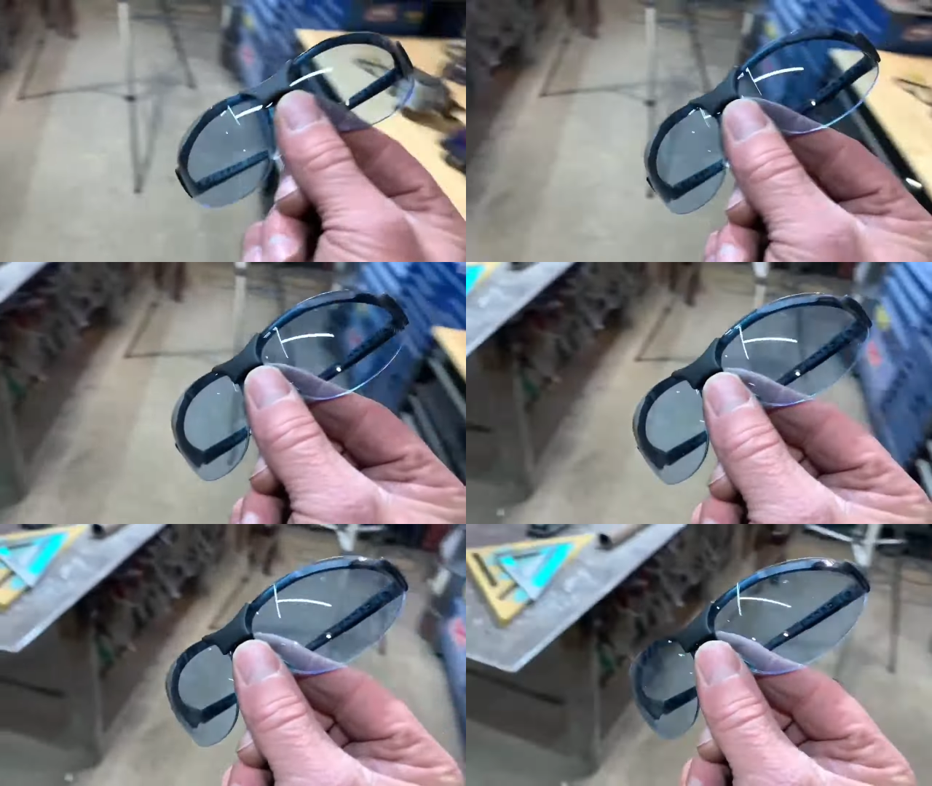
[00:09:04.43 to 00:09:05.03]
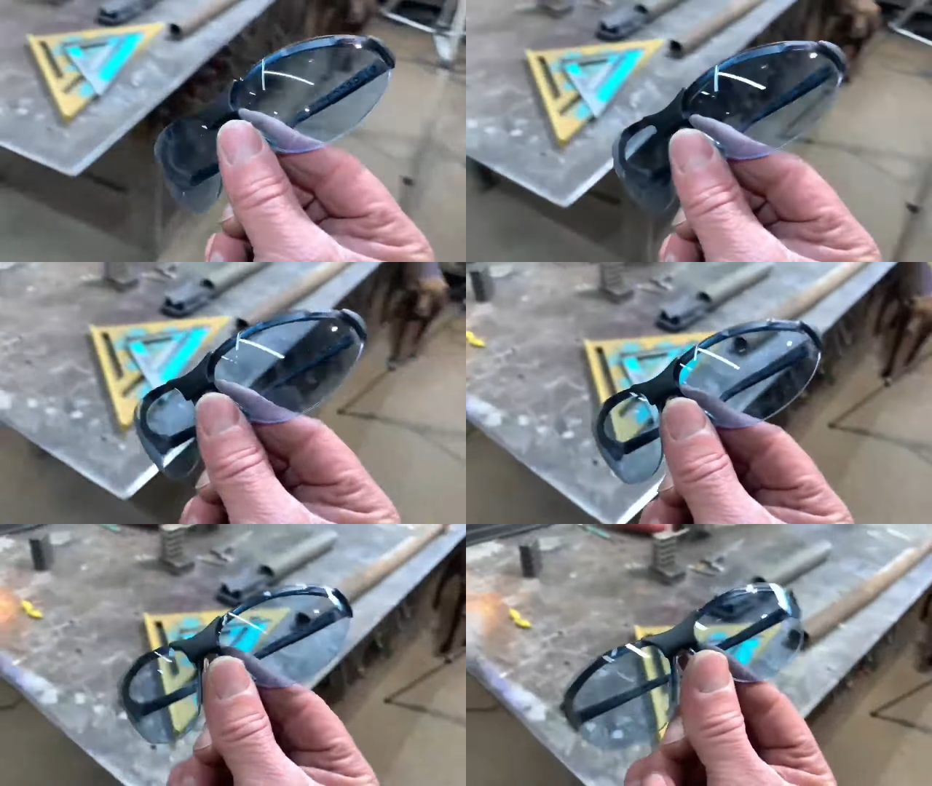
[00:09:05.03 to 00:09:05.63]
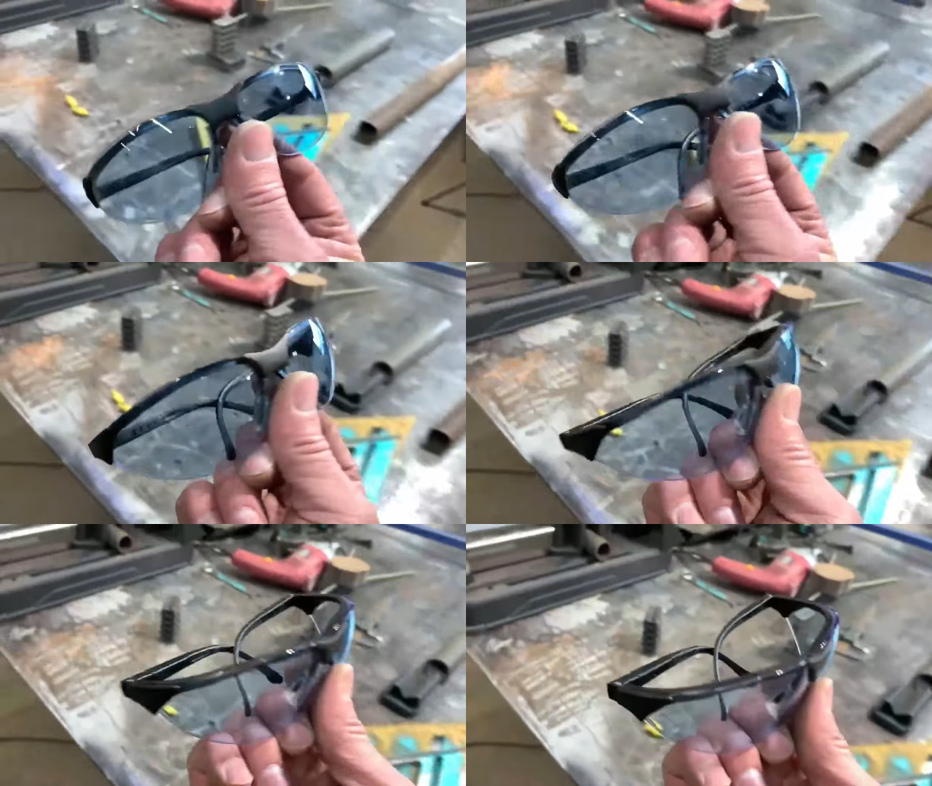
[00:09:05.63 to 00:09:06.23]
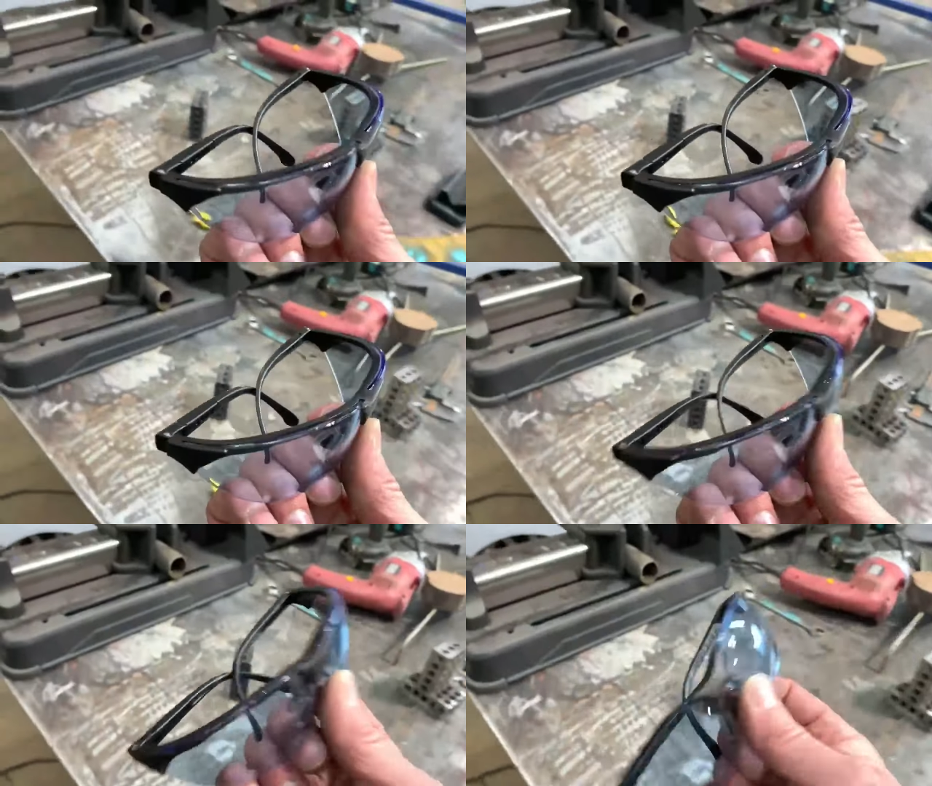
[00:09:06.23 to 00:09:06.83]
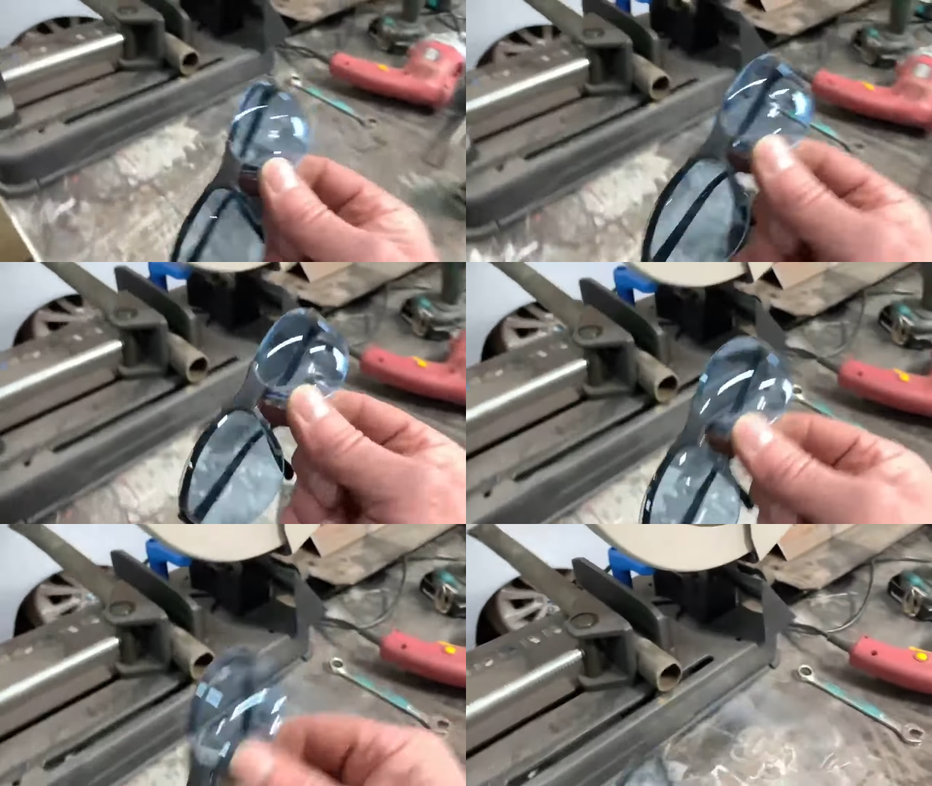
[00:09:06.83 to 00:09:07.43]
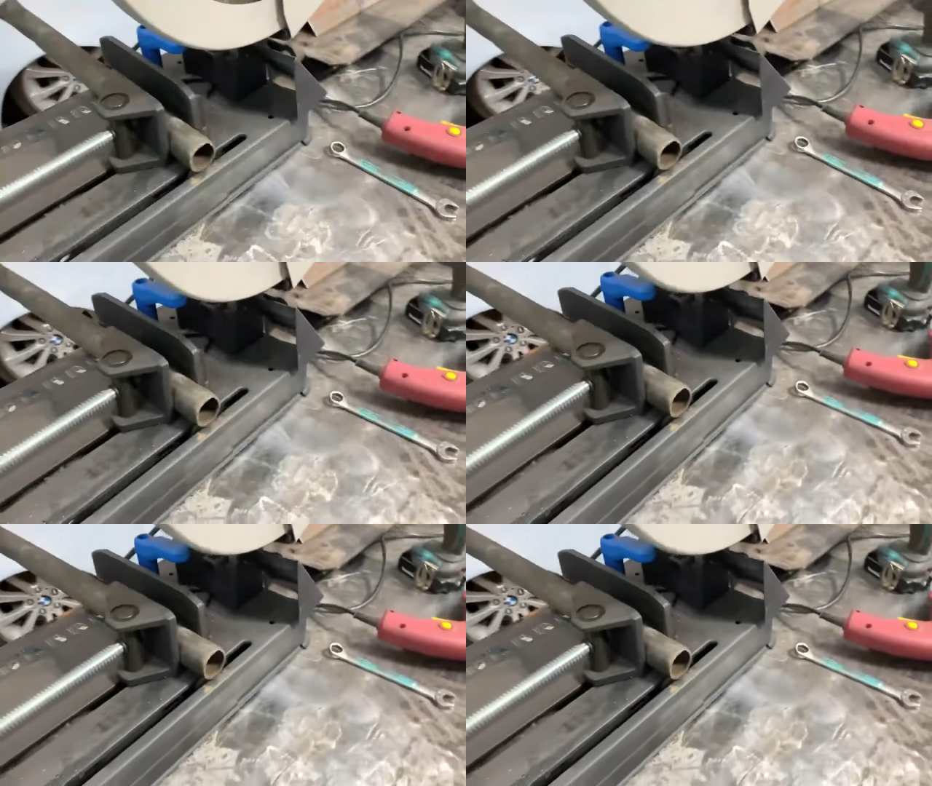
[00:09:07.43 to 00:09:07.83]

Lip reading: (no speaker visible)